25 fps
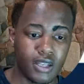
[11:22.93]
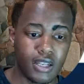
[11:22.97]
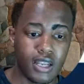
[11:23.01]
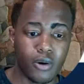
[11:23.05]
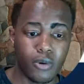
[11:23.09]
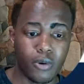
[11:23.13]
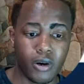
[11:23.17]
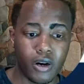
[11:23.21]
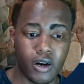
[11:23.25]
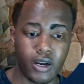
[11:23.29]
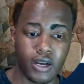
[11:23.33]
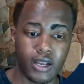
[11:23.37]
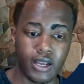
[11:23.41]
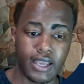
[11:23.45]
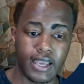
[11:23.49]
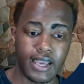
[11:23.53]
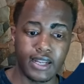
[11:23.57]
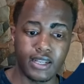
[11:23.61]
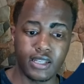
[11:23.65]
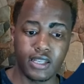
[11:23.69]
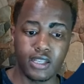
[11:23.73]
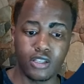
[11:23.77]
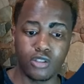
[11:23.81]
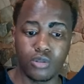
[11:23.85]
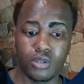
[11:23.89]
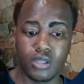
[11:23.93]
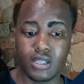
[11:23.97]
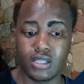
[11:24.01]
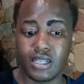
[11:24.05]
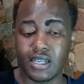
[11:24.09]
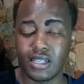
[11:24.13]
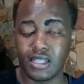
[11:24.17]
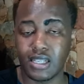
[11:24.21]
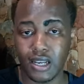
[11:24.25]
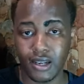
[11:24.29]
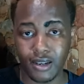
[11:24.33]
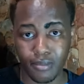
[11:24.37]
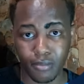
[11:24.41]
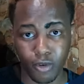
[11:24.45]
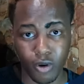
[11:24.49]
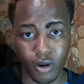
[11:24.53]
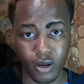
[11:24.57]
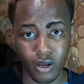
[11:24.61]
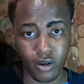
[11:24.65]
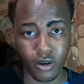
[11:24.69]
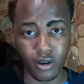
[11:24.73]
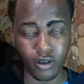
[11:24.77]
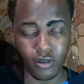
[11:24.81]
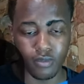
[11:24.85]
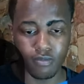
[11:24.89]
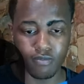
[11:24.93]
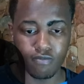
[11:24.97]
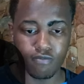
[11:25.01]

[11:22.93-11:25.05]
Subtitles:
now we're gonna get into the Titanium credit card,